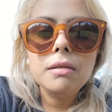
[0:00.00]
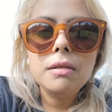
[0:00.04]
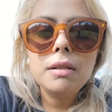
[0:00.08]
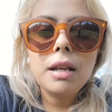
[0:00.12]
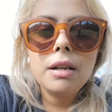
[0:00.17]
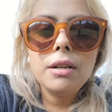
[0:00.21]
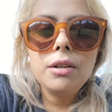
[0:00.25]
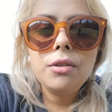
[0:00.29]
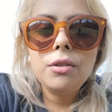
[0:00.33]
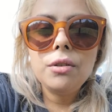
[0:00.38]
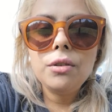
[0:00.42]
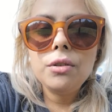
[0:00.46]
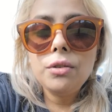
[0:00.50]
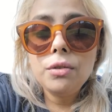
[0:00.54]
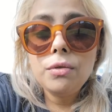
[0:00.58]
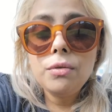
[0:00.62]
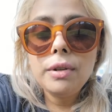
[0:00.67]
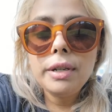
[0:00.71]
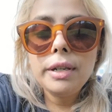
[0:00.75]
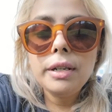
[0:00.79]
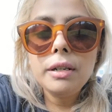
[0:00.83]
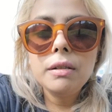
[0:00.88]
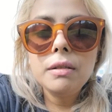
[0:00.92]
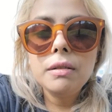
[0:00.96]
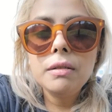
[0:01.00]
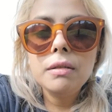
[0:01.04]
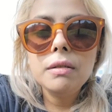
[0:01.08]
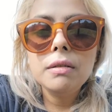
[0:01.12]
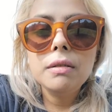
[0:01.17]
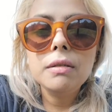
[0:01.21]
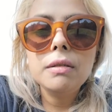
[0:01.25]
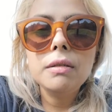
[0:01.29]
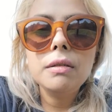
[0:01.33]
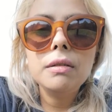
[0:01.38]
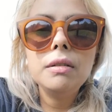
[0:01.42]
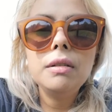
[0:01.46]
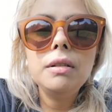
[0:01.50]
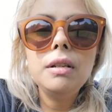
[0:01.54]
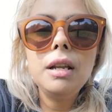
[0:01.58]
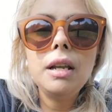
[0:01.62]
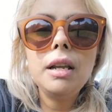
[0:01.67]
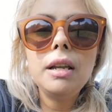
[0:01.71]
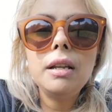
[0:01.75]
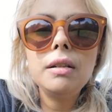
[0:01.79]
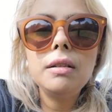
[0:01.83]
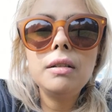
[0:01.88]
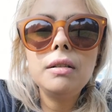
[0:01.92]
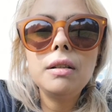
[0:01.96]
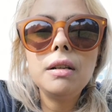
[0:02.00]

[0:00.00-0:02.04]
that you're doing that